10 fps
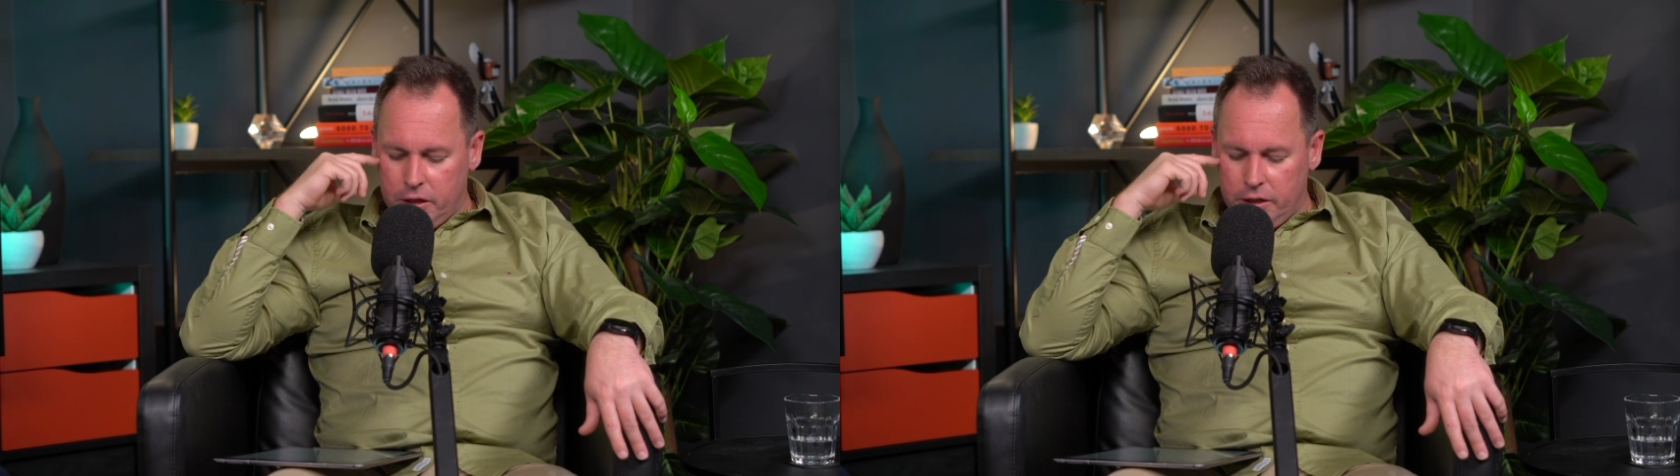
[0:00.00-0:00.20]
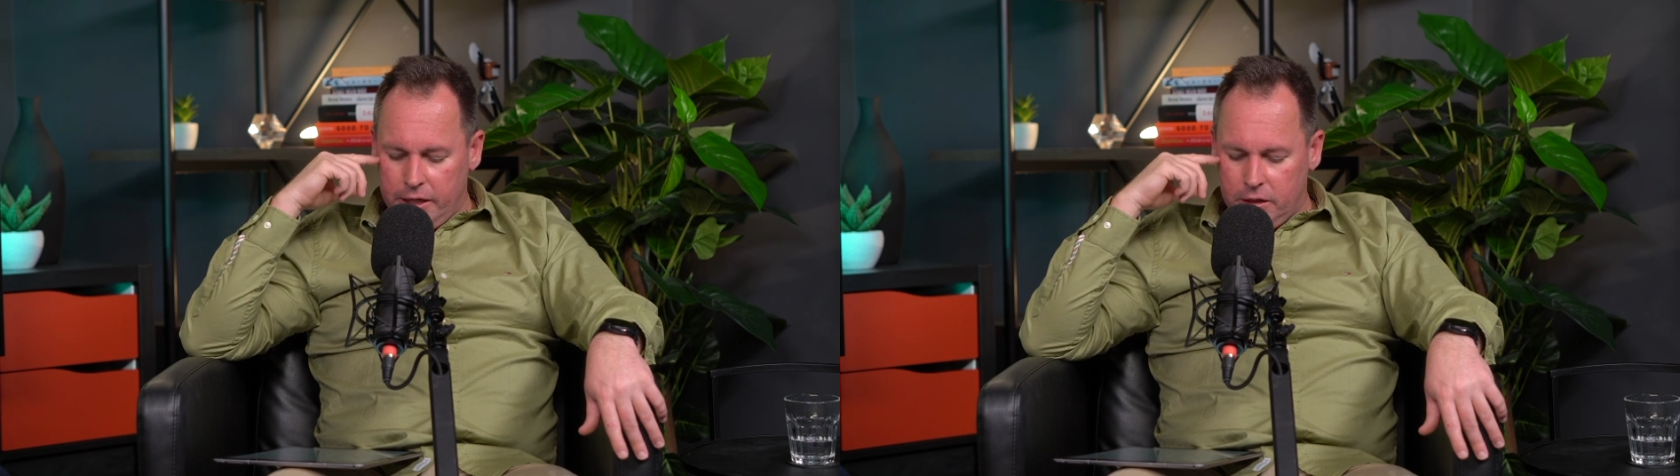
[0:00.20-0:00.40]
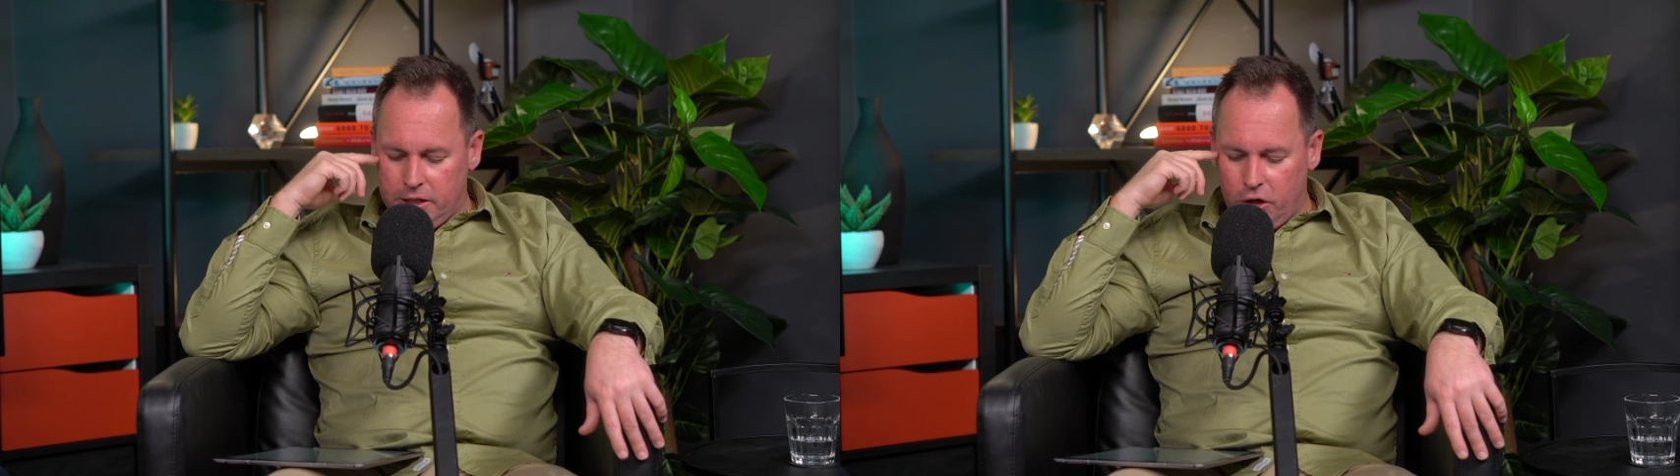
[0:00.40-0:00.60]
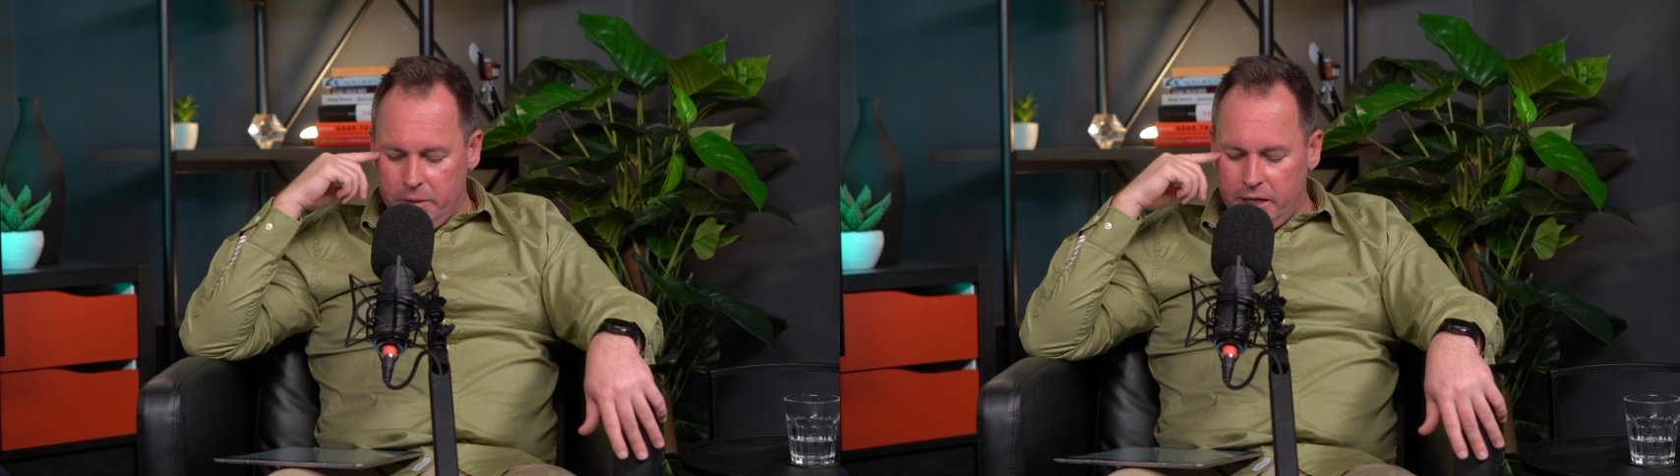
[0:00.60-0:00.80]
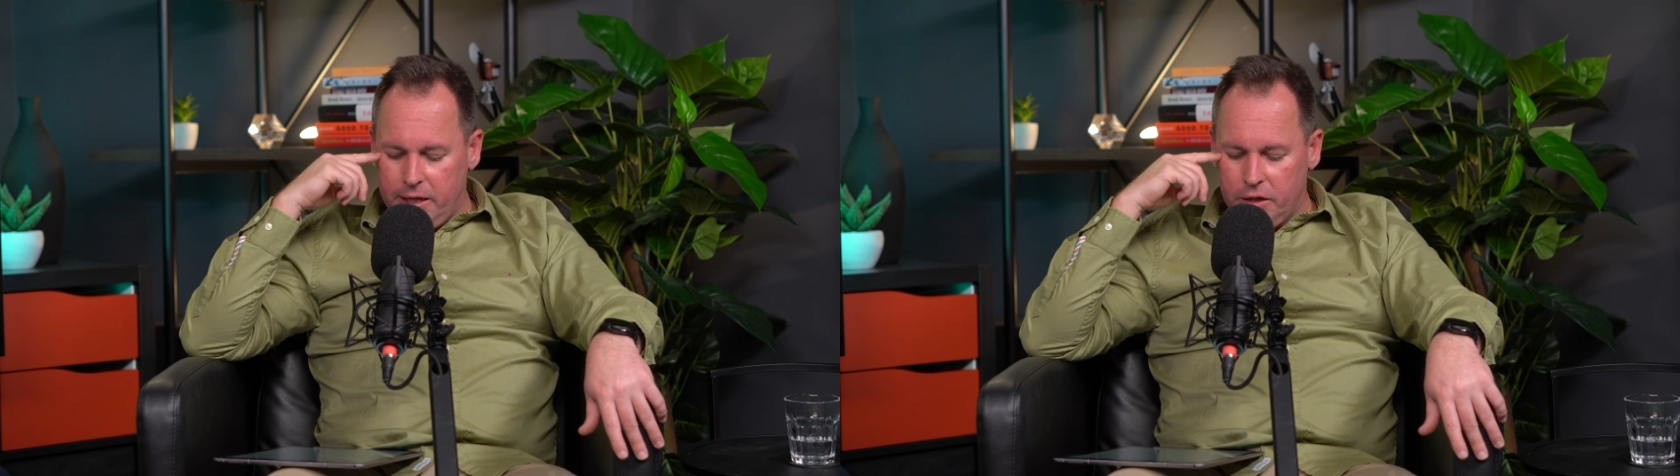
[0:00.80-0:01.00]
It'll tell
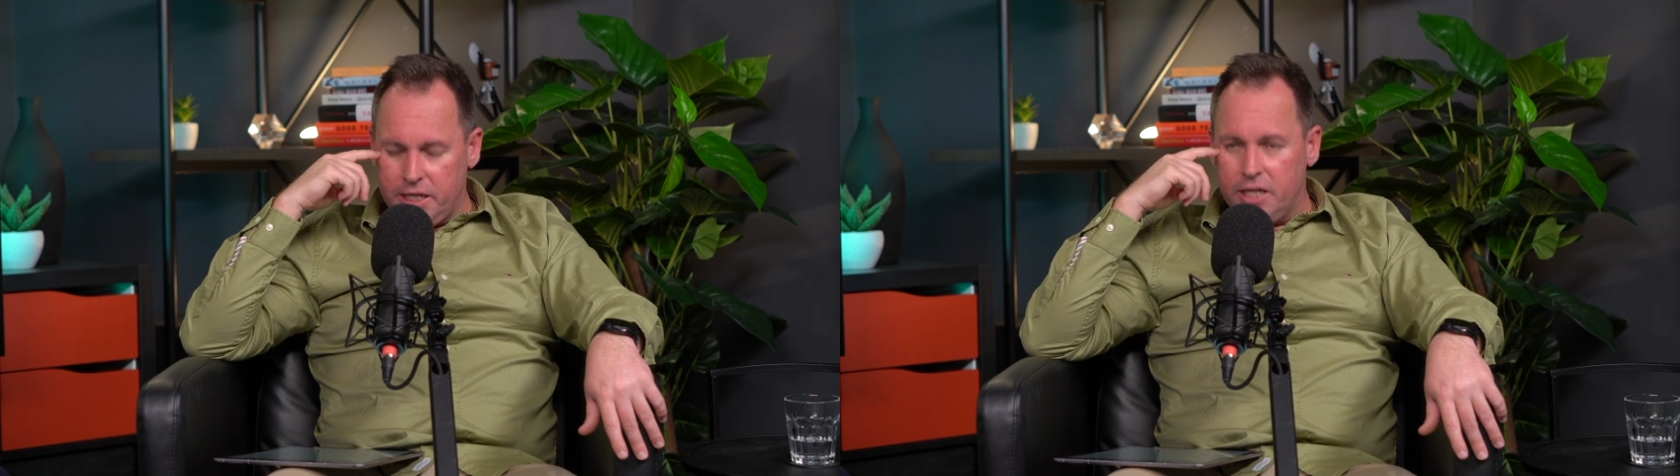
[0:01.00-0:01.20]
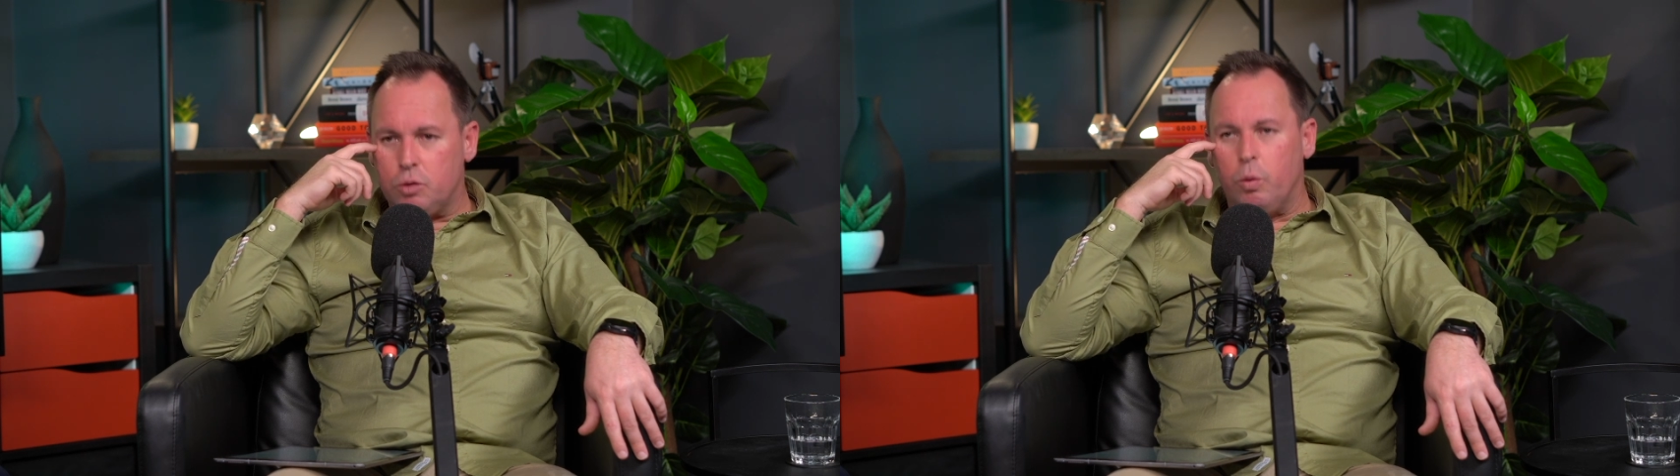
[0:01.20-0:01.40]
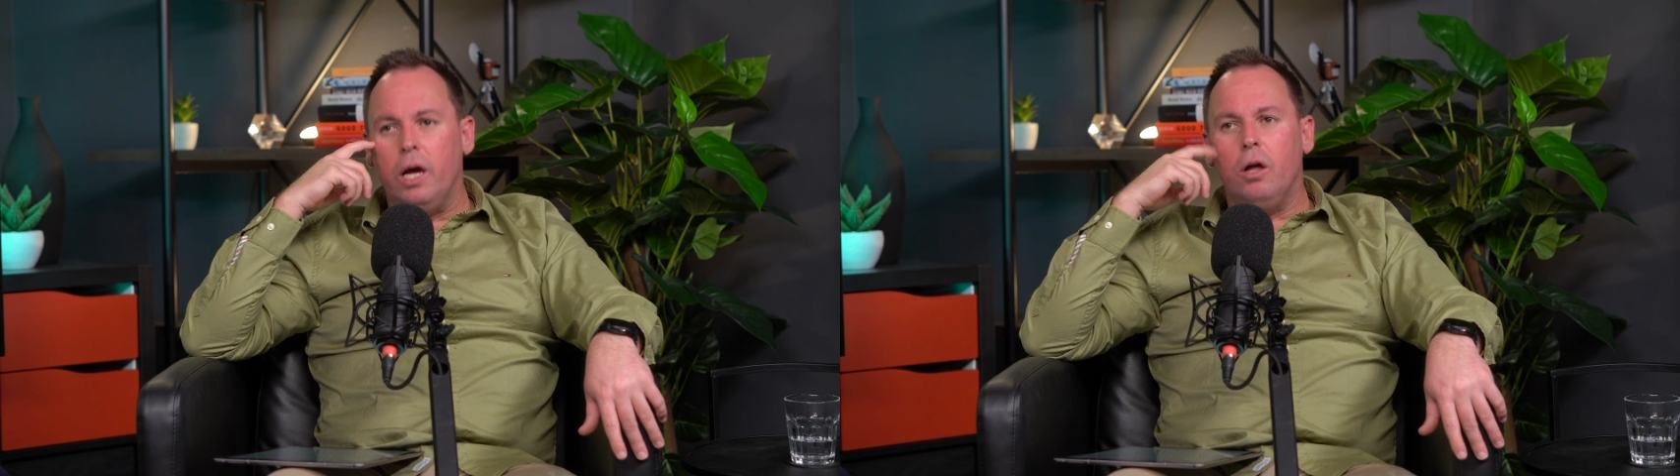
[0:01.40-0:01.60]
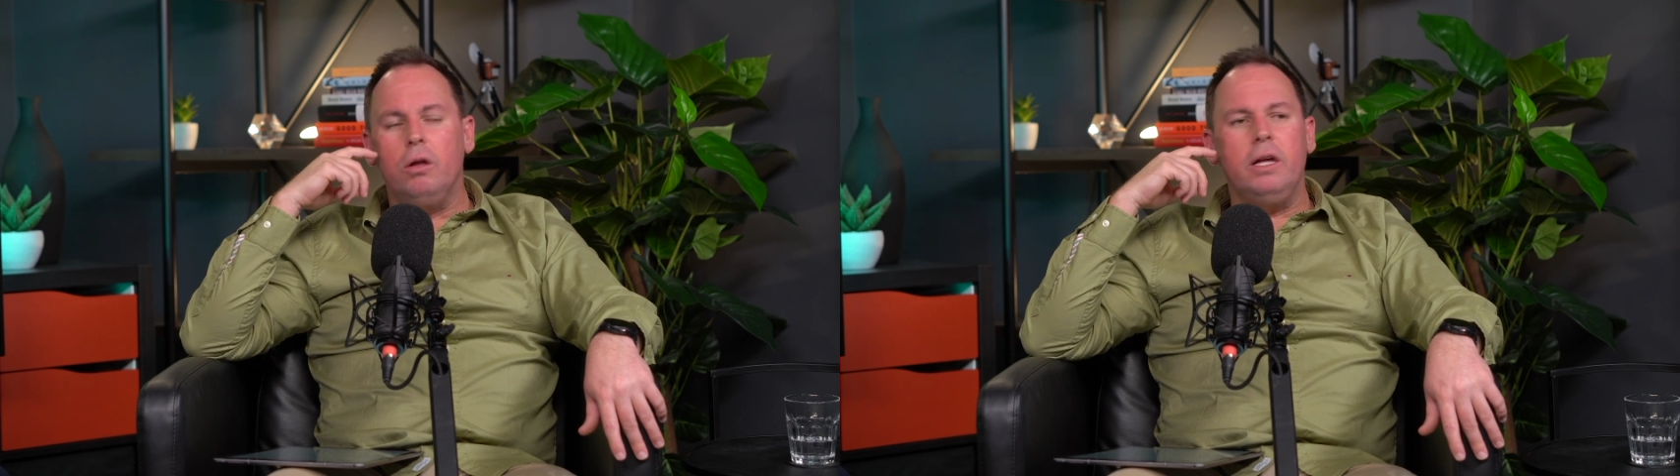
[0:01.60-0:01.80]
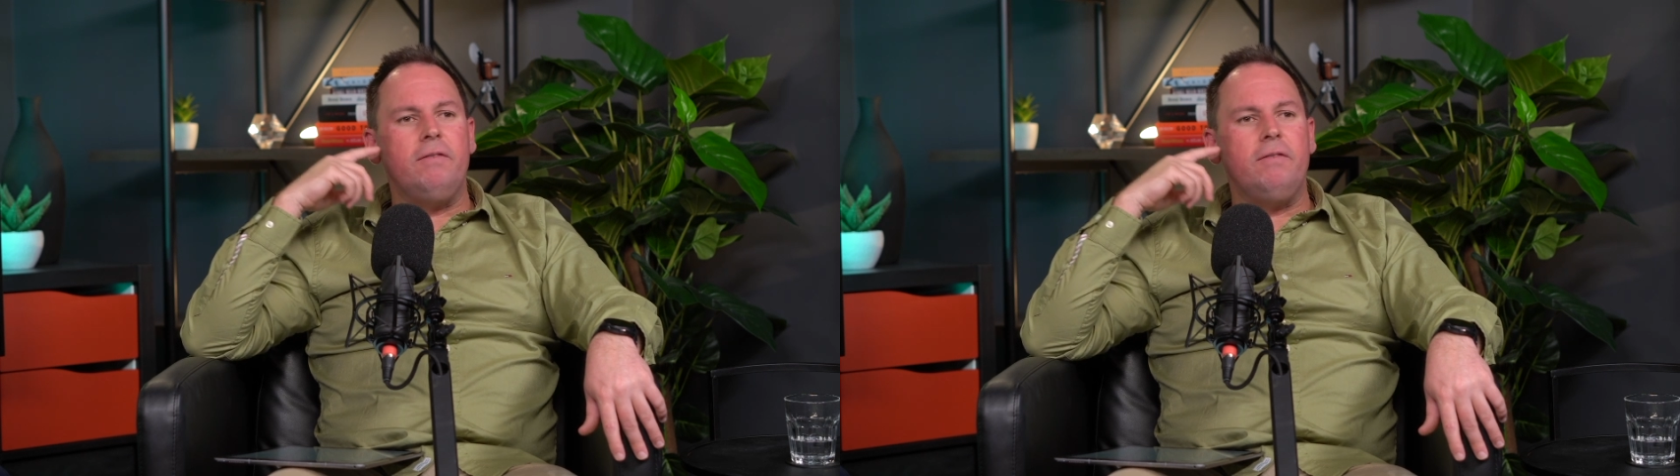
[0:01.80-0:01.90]
me as well